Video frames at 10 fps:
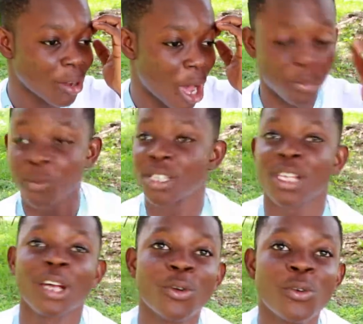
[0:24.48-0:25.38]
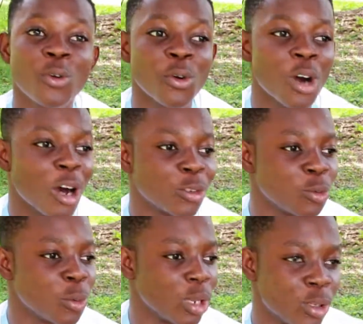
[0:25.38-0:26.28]
at first, I don't know how
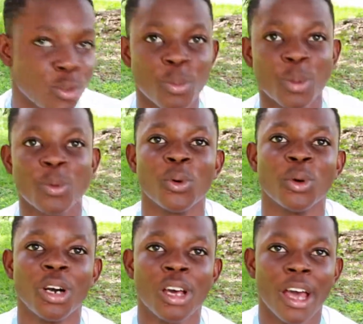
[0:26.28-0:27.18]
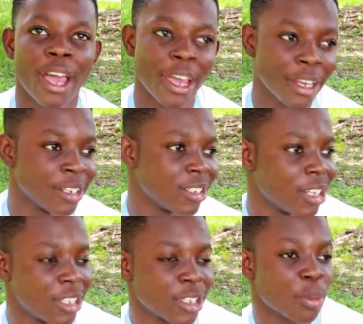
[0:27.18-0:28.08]
to relate to people, and
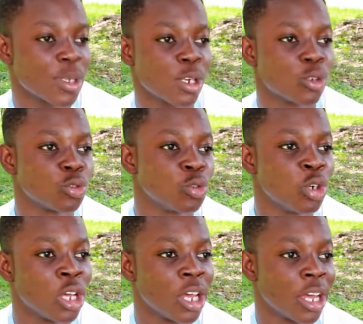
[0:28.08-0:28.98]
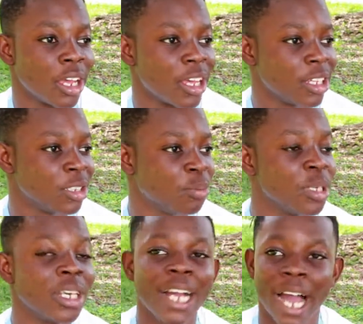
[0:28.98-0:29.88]
the interpersonal to
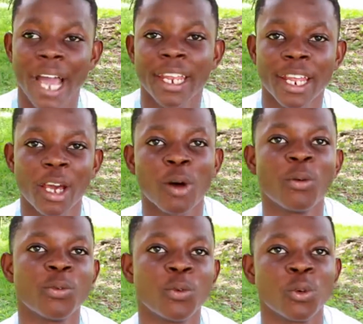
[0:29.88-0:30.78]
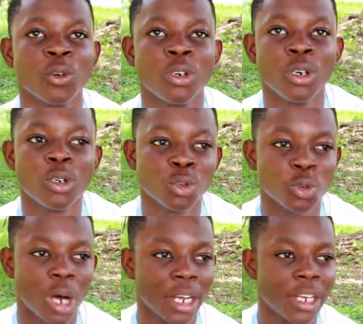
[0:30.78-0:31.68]
being kind and helpful to
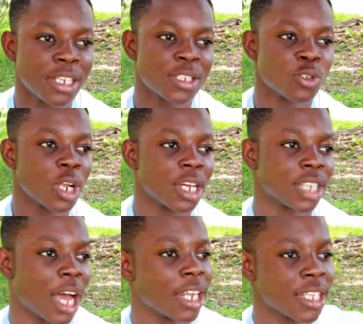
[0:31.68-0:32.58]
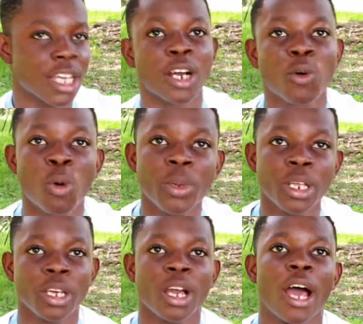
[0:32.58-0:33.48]
others so that others can
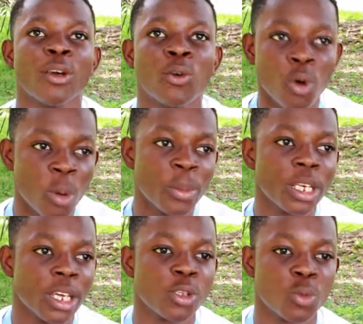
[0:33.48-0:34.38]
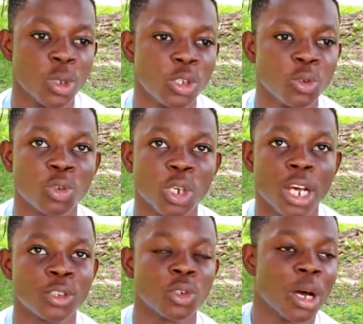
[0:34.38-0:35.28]
communicate with you so
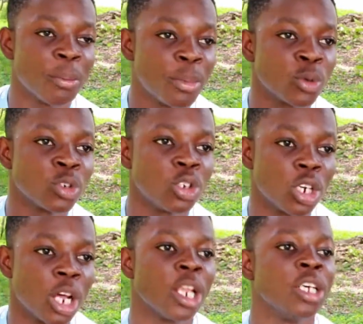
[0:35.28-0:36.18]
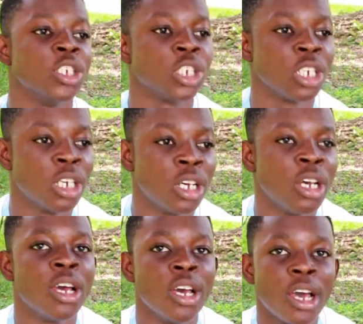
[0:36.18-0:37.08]
that you can build your knowledge.
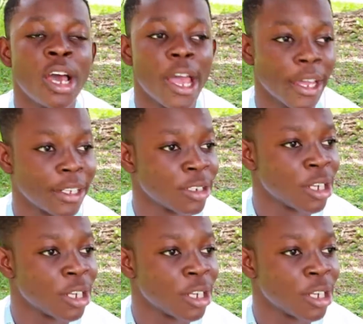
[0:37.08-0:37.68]
And